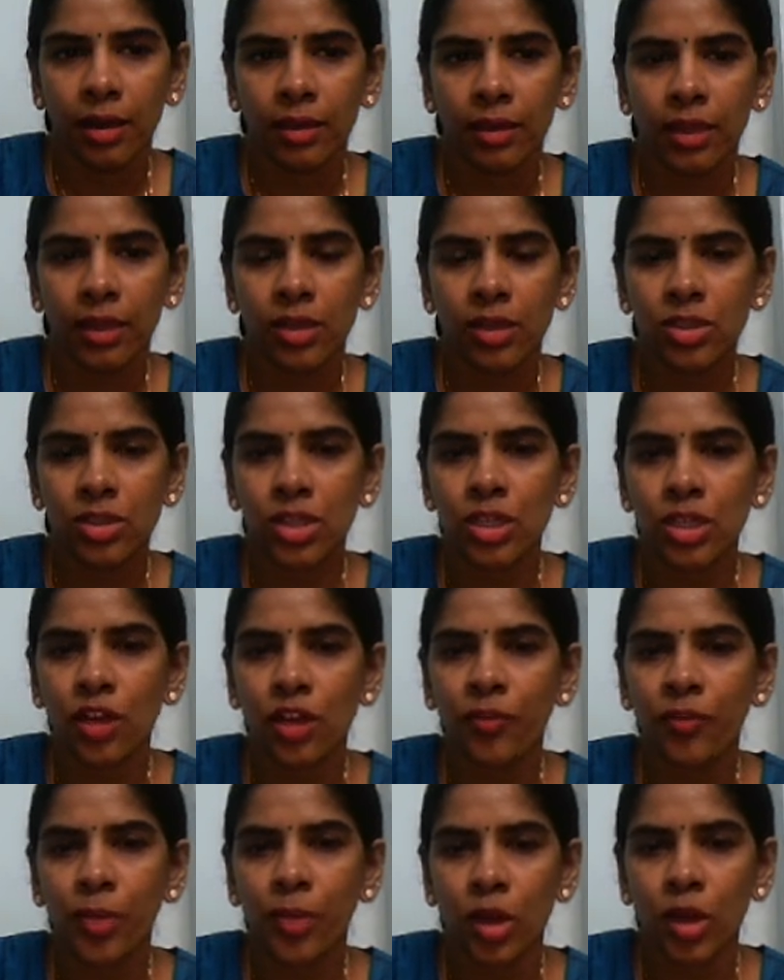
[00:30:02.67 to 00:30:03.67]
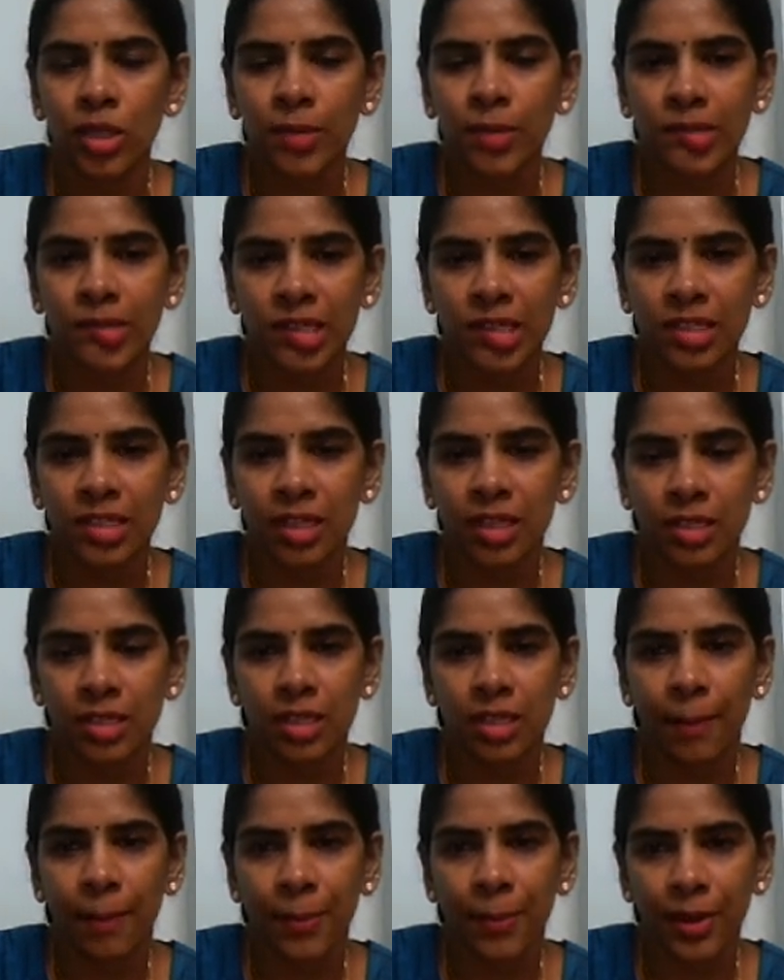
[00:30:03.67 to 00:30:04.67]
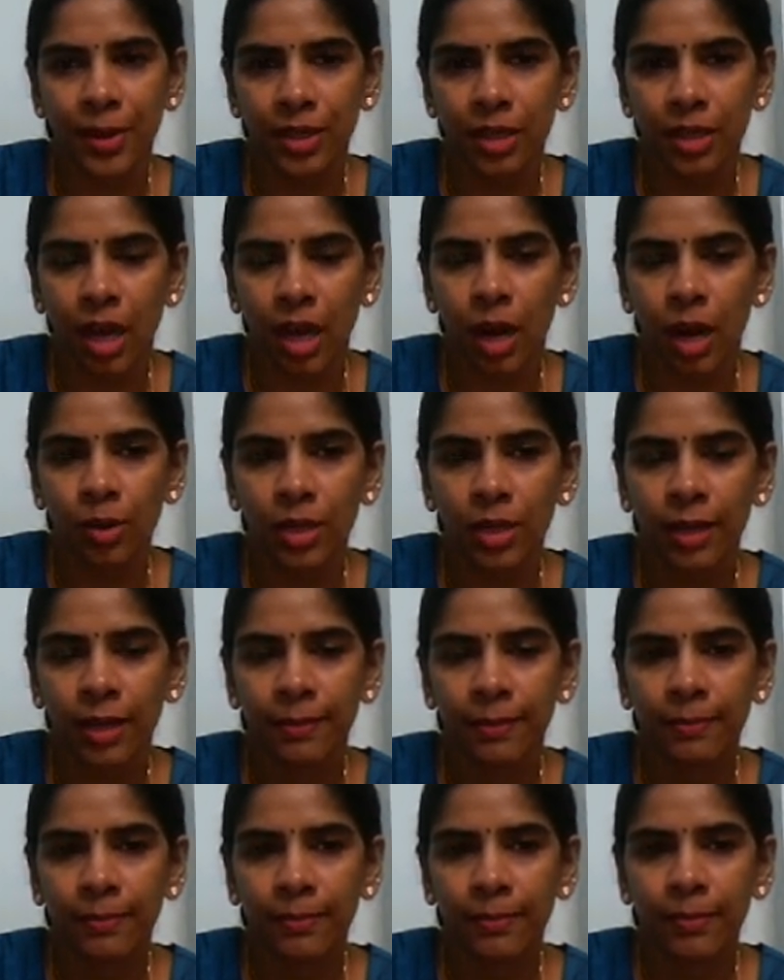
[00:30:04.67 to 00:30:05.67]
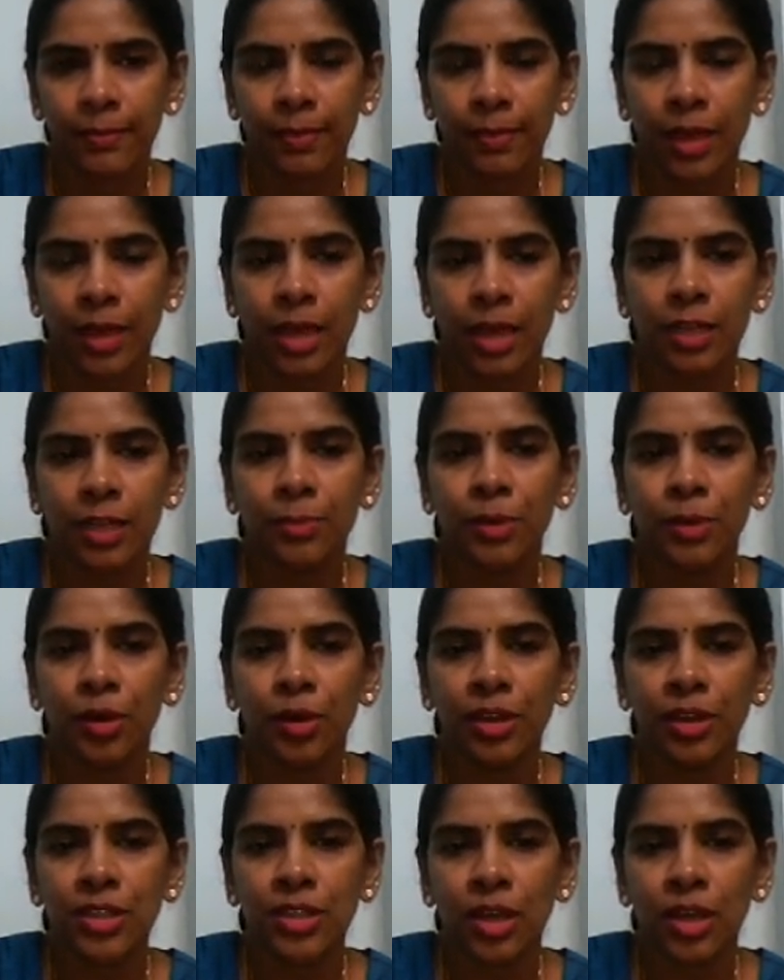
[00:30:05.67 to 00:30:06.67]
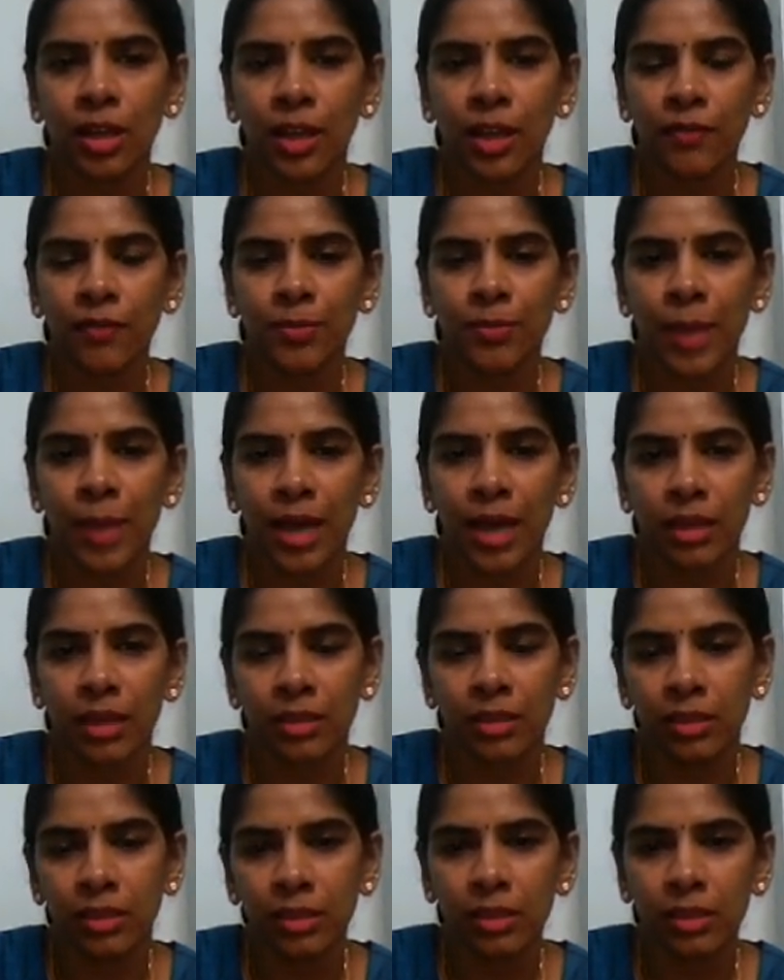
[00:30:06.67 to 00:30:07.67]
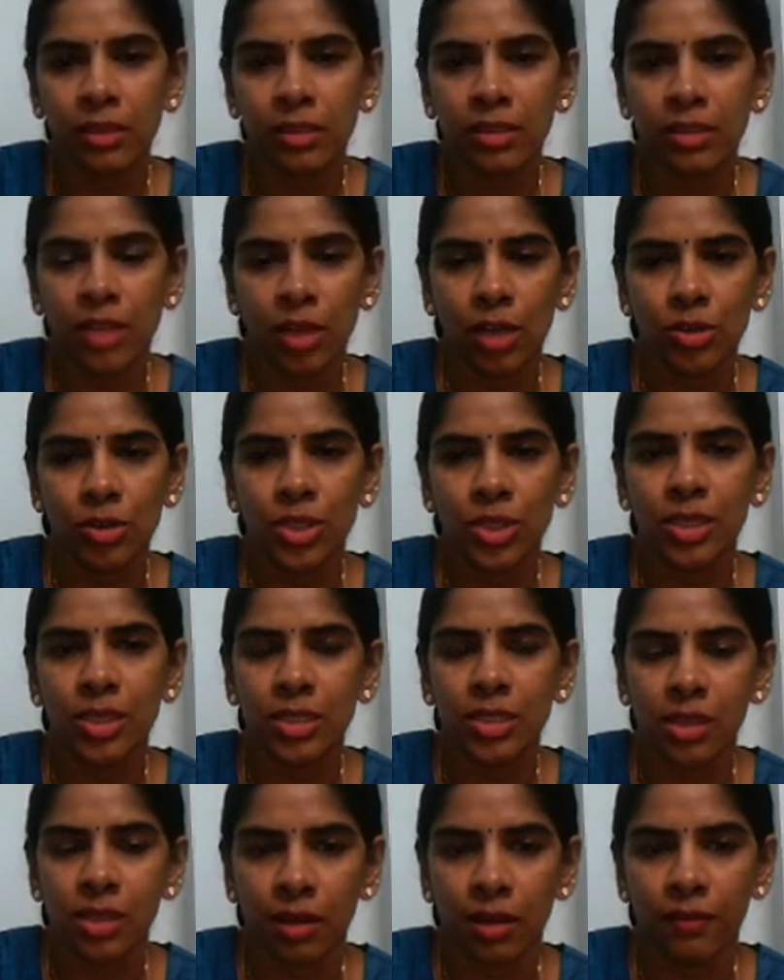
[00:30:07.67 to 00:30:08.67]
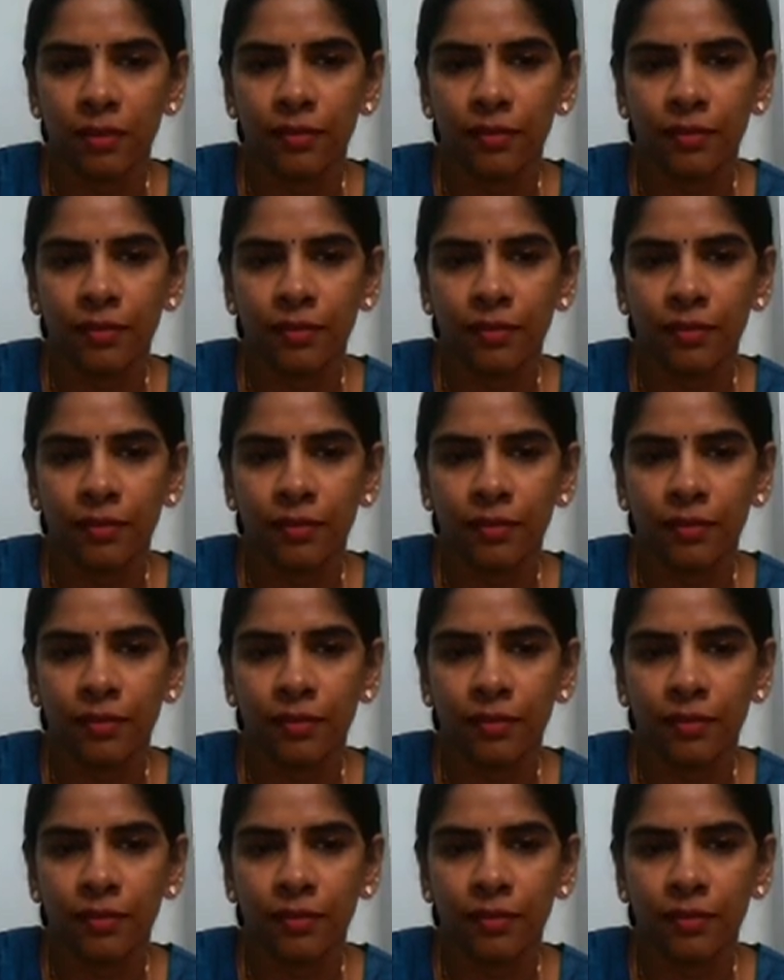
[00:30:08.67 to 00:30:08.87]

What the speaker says: The crystals of pure substance get separated out and impurities are left back in the solution itself.